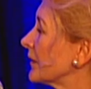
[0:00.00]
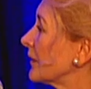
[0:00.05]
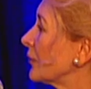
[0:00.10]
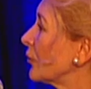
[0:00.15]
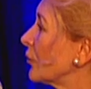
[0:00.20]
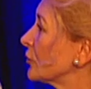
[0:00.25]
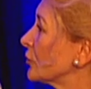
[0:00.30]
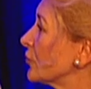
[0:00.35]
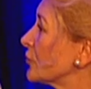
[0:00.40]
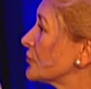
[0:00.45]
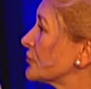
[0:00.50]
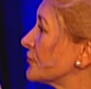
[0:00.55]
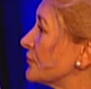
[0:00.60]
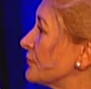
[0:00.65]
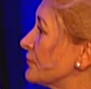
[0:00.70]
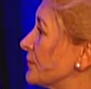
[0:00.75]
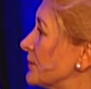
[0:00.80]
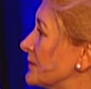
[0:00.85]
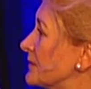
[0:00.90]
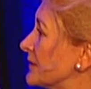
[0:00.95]
or loss
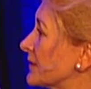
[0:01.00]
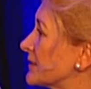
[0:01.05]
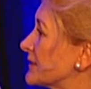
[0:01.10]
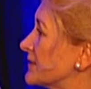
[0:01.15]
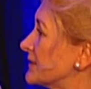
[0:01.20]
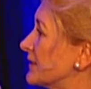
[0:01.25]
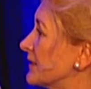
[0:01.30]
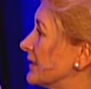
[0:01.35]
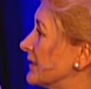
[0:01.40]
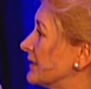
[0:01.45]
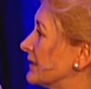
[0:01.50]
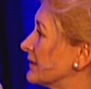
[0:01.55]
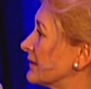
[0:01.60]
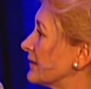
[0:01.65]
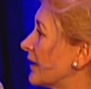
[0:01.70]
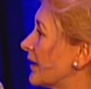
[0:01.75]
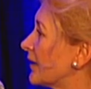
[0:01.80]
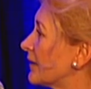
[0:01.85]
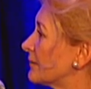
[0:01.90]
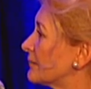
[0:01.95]
of P16,
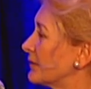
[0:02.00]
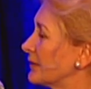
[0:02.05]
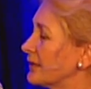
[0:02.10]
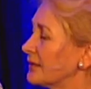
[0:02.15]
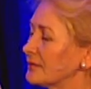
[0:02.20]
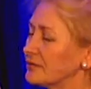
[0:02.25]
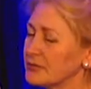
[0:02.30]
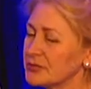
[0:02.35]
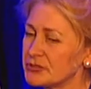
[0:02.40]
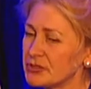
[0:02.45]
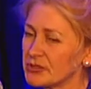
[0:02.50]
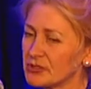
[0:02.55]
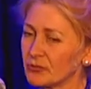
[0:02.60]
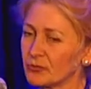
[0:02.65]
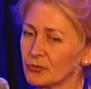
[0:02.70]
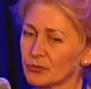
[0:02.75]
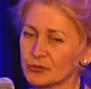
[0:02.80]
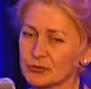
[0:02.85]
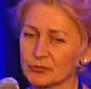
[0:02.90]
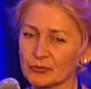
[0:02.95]
RB, which are
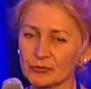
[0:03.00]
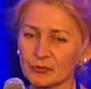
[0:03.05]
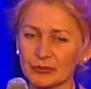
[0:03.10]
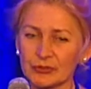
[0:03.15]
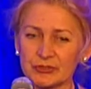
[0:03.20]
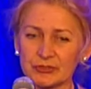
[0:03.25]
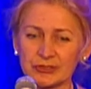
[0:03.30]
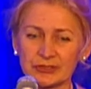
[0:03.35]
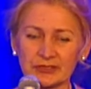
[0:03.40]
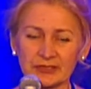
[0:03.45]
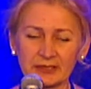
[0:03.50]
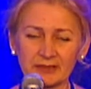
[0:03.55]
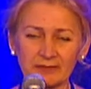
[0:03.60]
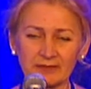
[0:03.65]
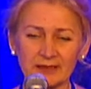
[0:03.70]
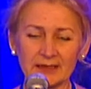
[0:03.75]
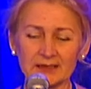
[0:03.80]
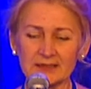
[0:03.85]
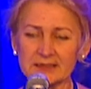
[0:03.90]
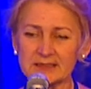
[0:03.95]
also oncogenic
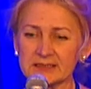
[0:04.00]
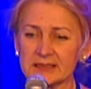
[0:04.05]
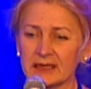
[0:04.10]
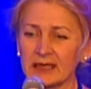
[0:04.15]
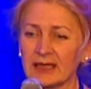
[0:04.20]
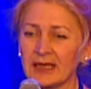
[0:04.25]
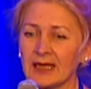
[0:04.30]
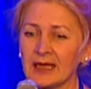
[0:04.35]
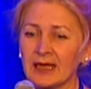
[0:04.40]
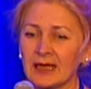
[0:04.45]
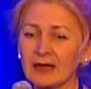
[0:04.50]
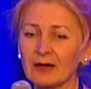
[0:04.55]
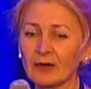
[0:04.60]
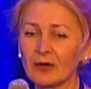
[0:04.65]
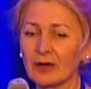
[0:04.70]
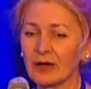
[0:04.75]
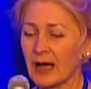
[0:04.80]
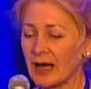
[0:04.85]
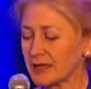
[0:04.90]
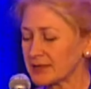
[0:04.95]
events,
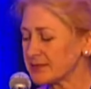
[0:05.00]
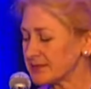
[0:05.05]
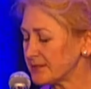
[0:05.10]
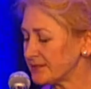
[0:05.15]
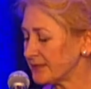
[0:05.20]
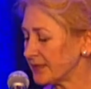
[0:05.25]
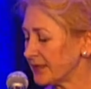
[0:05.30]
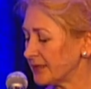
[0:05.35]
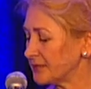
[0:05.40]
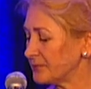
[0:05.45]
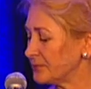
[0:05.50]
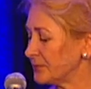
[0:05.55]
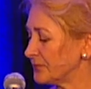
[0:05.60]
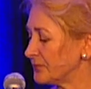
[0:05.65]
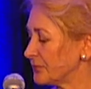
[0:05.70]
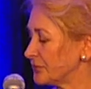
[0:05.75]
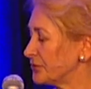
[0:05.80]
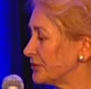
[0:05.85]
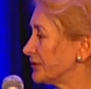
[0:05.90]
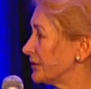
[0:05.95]
activate
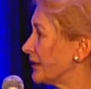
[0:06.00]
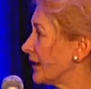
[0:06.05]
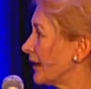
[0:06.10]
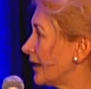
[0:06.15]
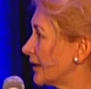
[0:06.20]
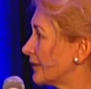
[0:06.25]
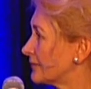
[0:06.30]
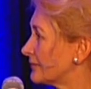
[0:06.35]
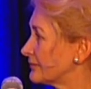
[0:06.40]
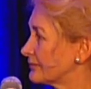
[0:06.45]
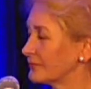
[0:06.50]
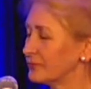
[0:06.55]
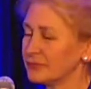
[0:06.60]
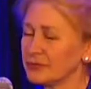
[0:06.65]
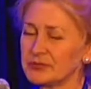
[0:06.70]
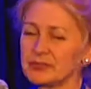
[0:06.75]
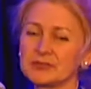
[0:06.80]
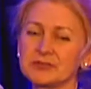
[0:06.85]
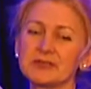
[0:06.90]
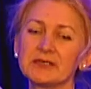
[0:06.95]
P14ARF,
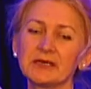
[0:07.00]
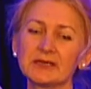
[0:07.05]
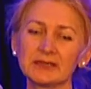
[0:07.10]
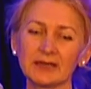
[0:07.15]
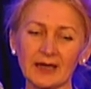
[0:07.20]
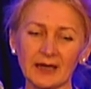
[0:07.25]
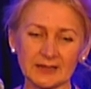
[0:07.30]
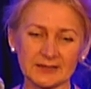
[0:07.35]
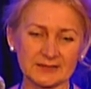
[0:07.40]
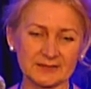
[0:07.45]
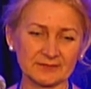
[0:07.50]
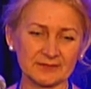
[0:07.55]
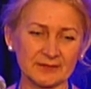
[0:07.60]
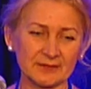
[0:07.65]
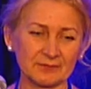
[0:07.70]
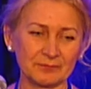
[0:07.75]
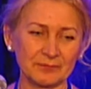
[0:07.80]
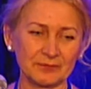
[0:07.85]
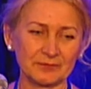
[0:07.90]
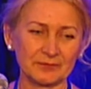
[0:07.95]
which then
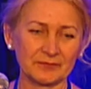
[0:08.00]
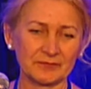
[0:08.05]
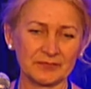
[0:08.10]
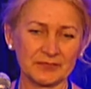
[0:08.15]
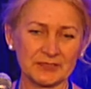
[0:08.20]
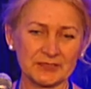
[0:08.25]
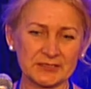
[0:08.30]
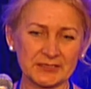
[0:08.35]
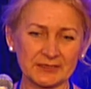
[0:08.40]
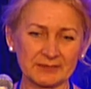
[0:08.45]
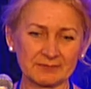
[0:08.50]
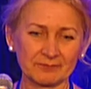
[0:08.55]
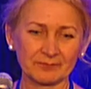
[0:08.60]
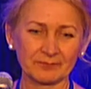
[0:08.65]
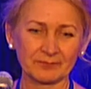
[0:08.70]
activate P53.